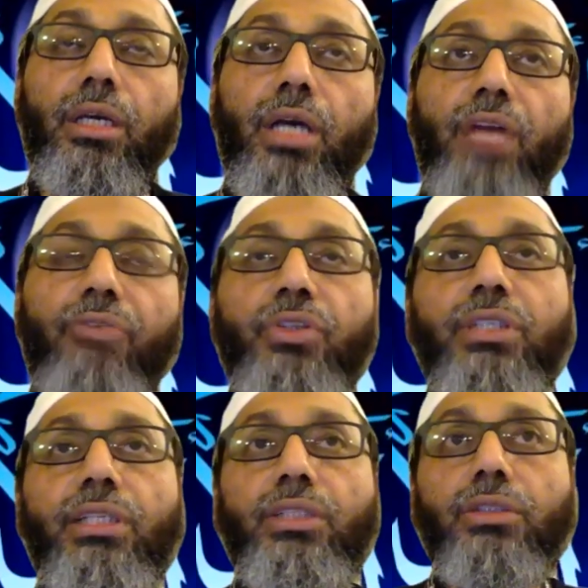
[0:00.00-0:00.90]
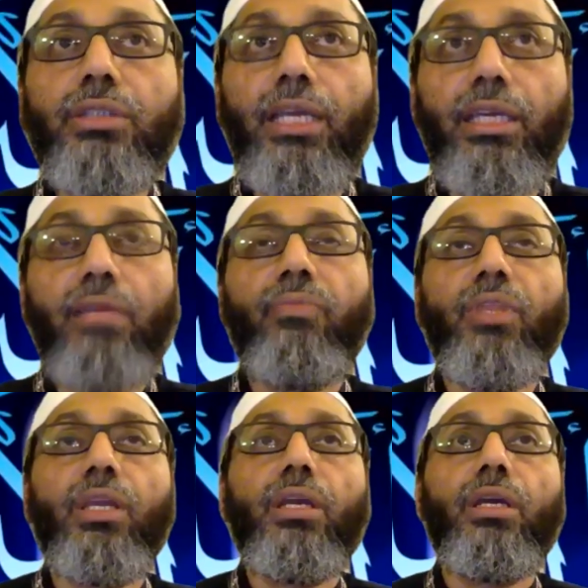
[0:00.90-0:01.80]
Unfortunately today,
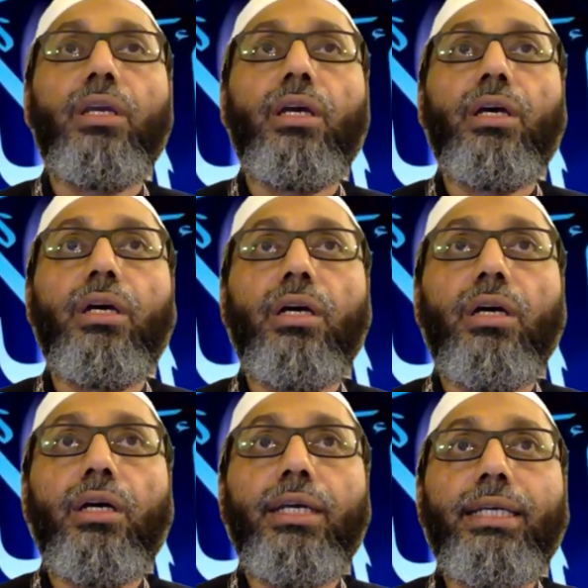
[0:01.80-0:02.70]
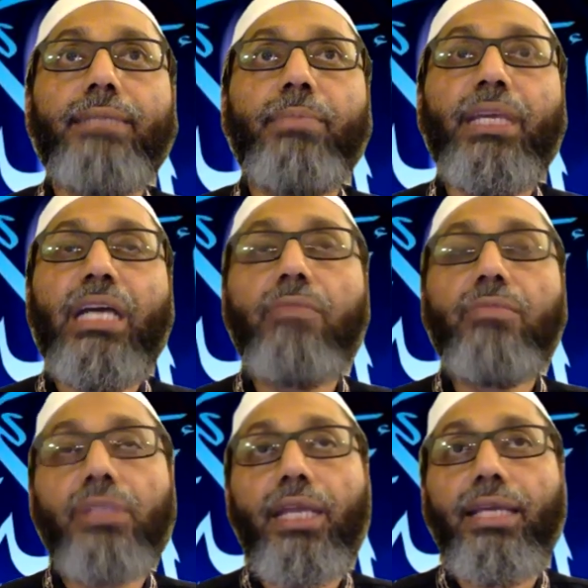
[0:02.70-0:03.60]
it
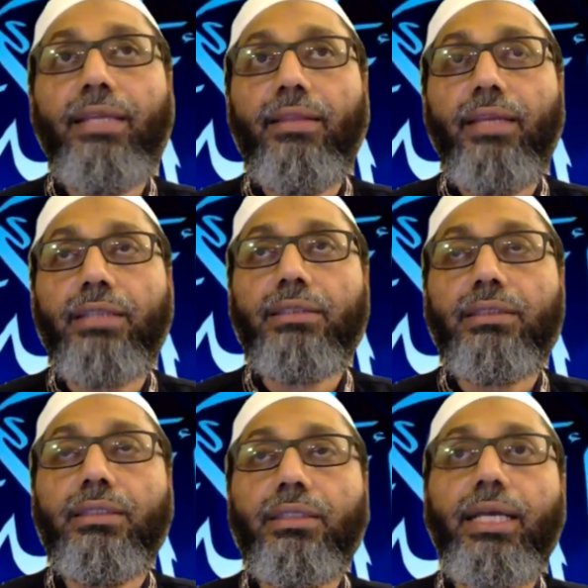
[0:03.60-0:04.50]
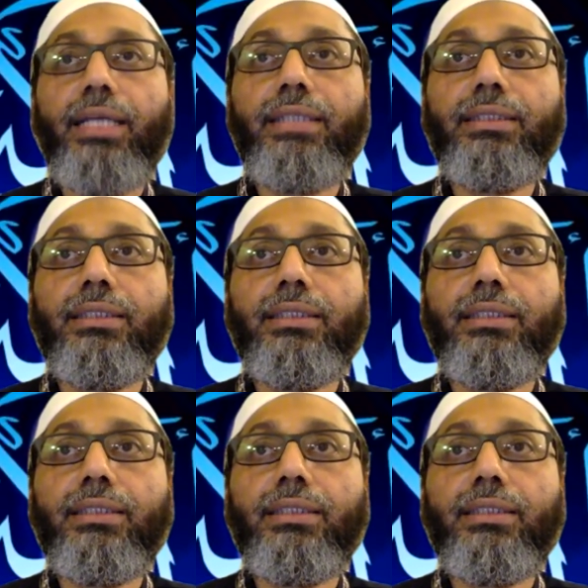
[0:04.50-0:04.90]
becomes like this, that